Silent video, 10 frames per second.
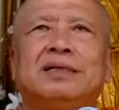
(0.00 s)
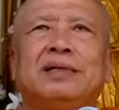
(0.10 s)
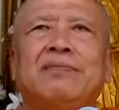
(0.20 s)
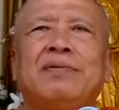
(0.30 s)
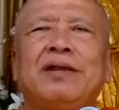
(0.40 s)

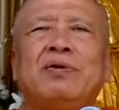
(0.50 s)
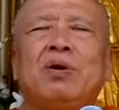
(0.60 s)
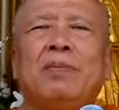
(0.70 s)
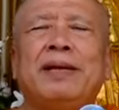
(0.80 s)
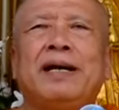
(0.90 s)
Even you
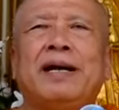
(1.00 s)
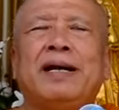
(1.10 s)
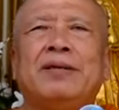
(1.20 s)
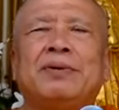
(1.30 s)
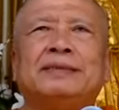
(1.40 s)
open eye,
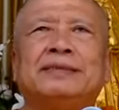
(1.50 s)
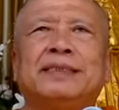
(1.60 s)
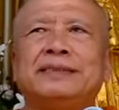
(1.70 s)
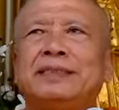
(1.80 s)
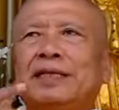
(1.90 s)
you got
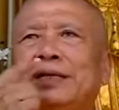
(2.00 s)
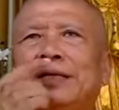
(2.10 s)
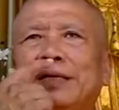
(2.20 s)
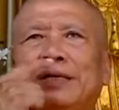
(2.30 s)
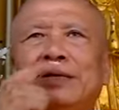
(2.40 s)
sensing
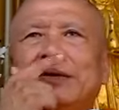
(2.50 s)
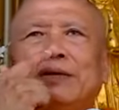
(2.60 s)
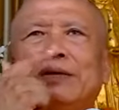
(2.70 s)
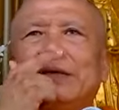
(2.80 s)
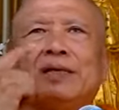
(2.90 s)

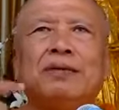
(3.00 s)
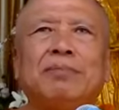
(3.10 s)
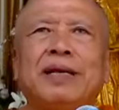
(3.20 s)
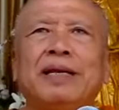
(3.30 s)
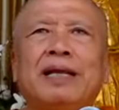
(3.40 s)

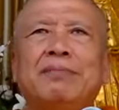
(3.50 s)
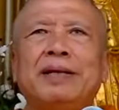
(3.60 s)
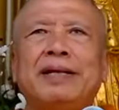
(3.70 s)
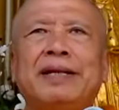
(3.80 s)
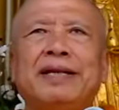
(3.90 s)
breath and
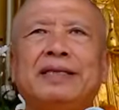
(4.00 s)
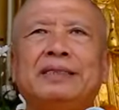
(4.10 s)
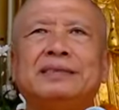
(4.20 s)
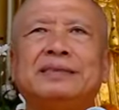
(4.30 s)
breathing